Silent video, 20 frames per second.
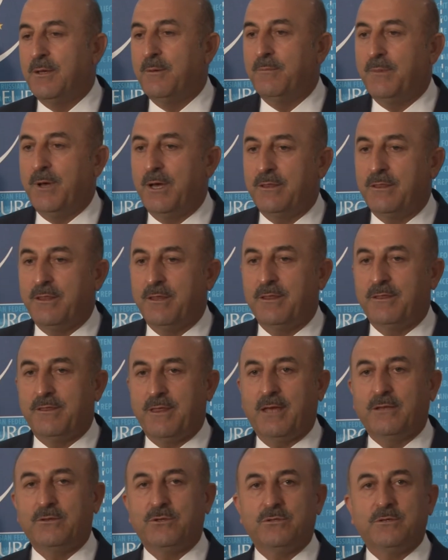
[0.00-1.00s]
But
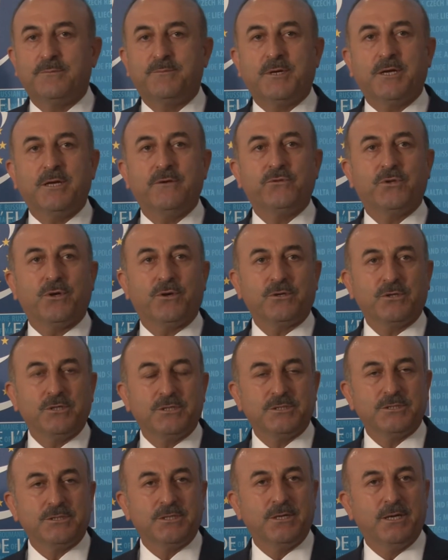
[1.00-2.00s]
thanks to the brave
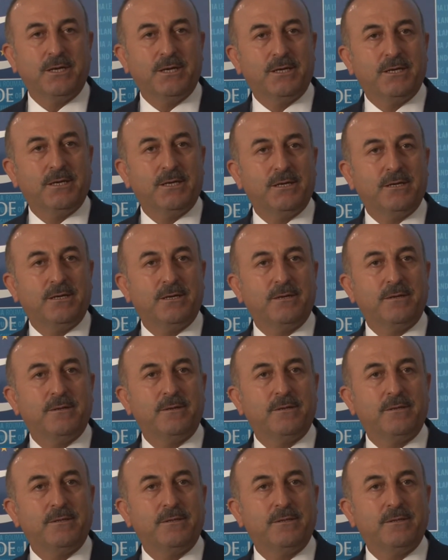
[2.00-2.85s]
Turkish uh,